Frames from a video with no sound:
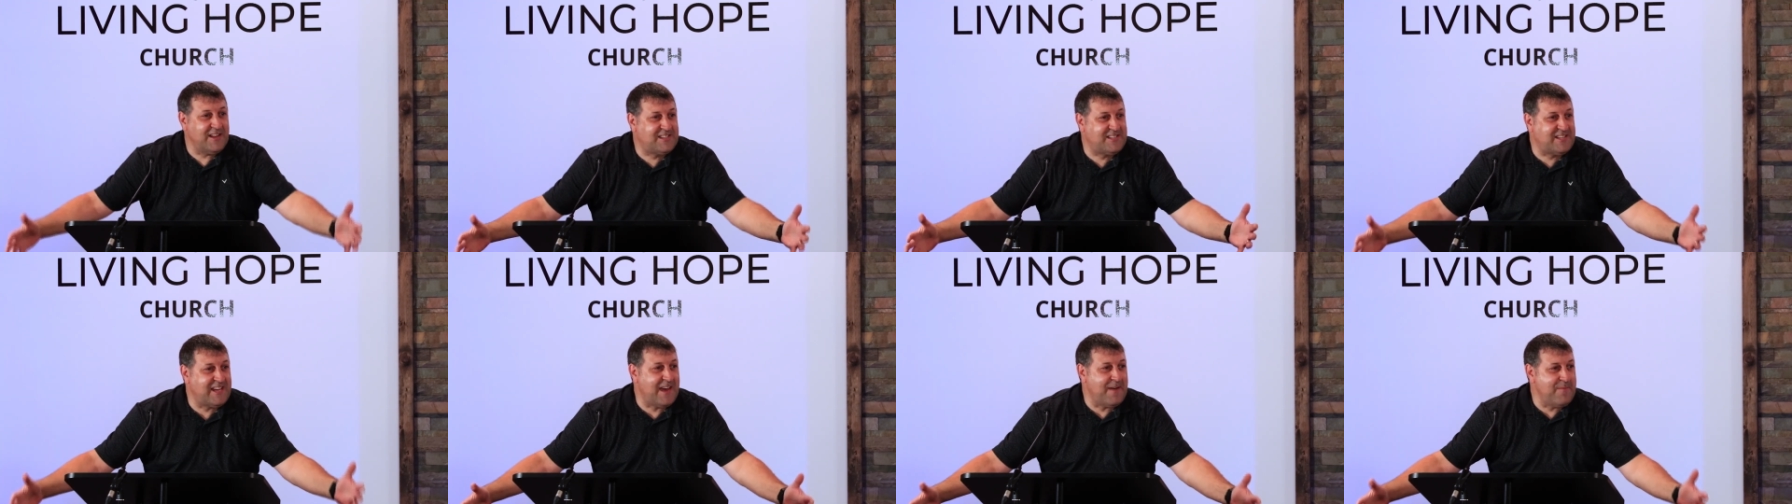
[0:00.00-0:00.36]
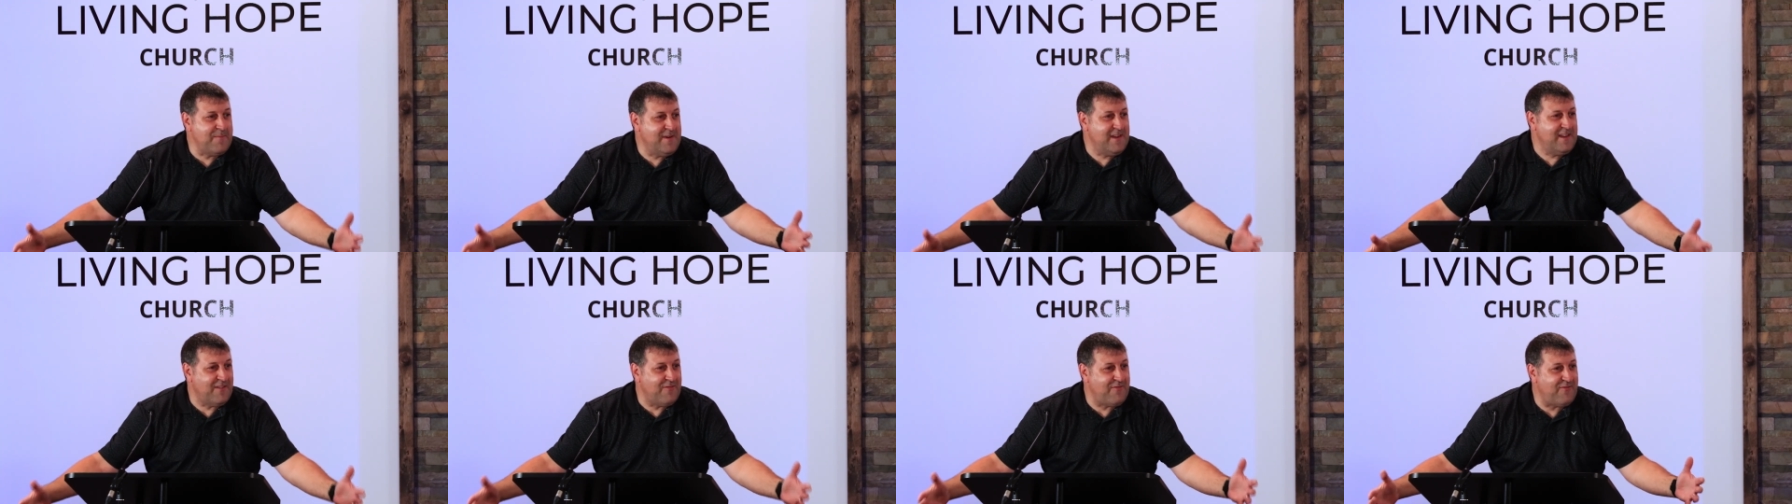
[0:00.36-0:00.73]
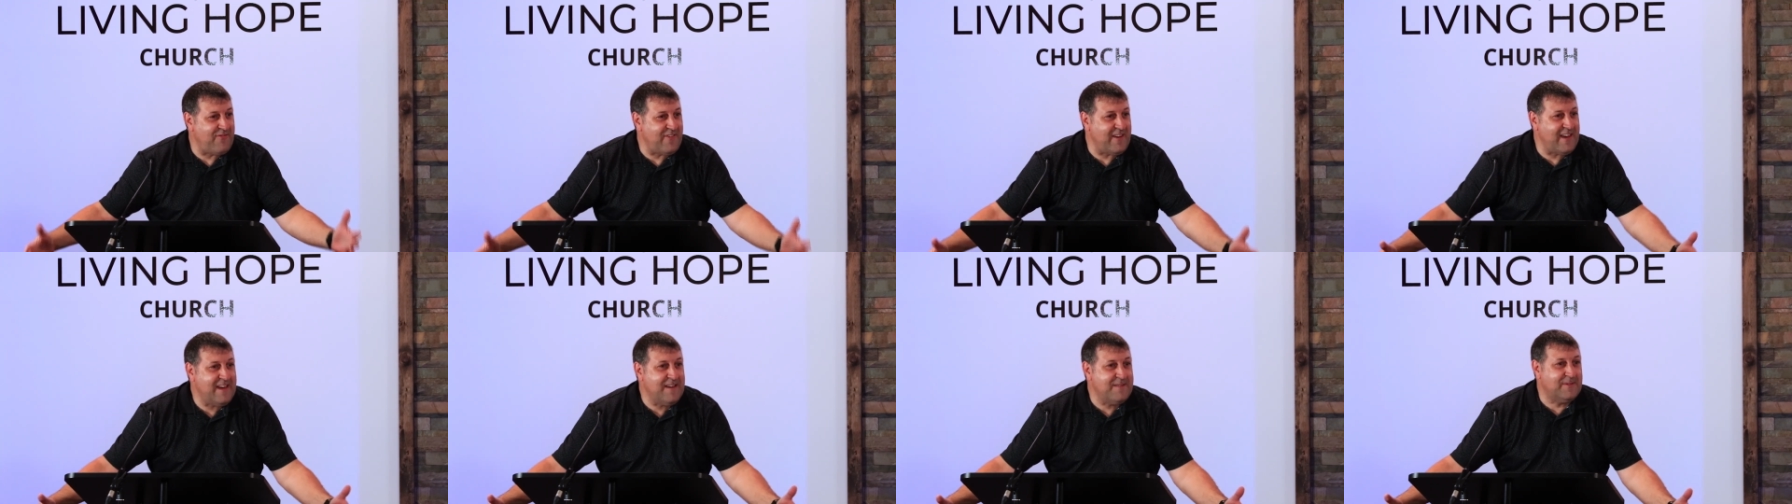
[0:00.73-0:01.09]
set me in a
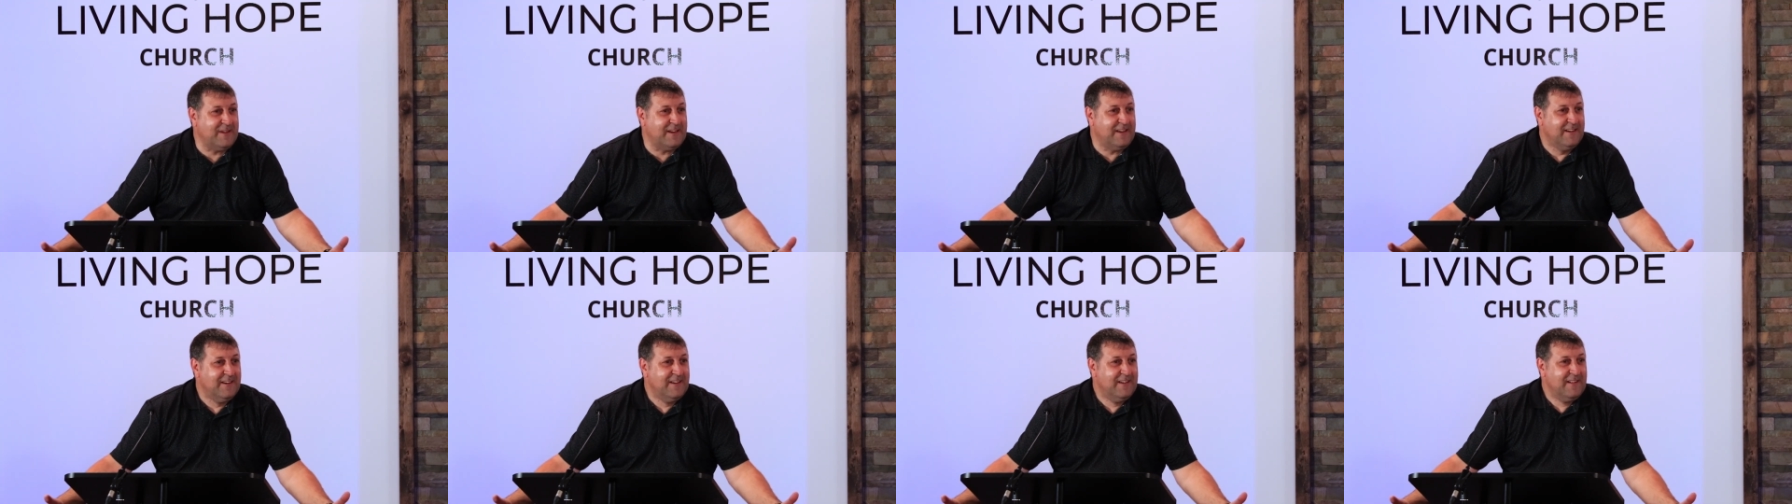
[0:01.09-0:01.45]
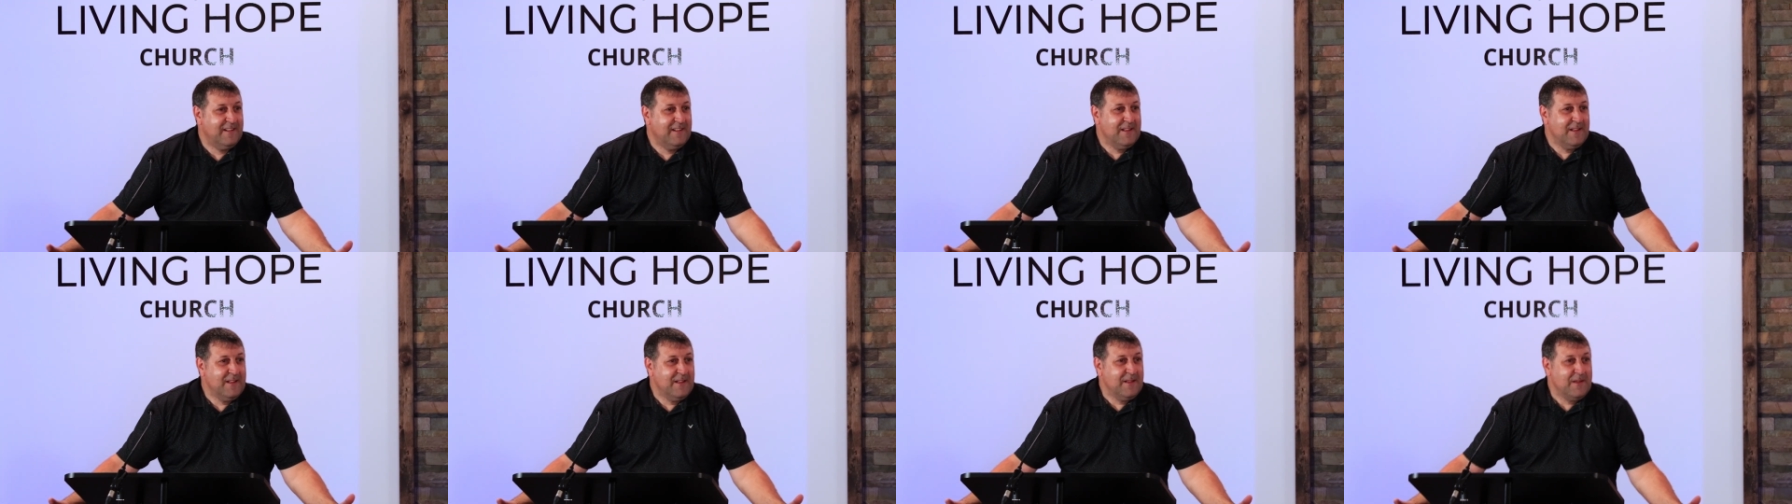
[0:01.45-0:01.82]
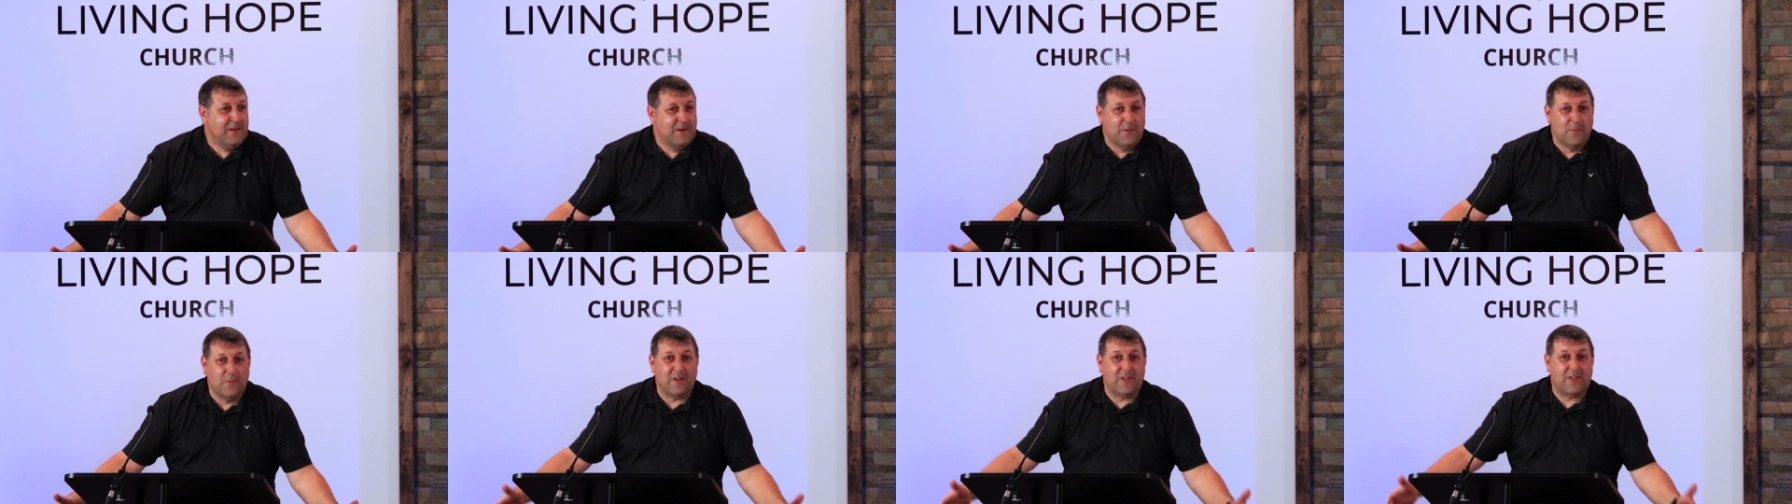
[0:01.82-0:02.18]
family
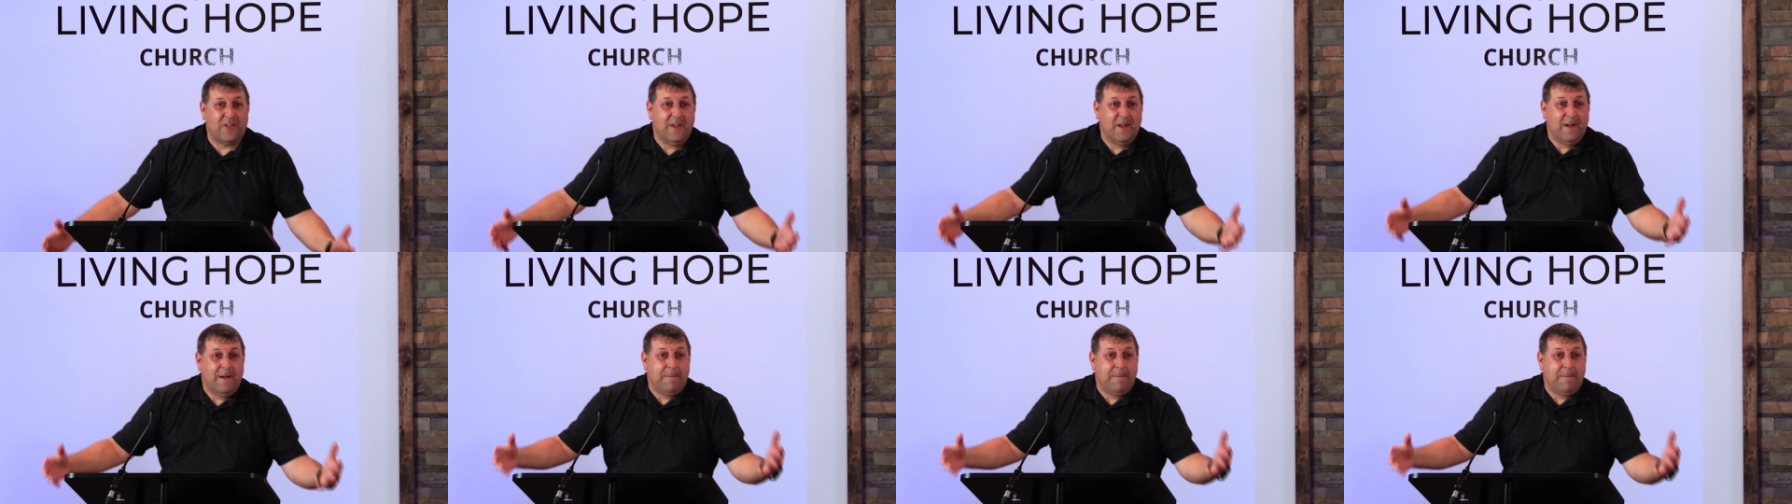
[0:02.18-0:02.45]
with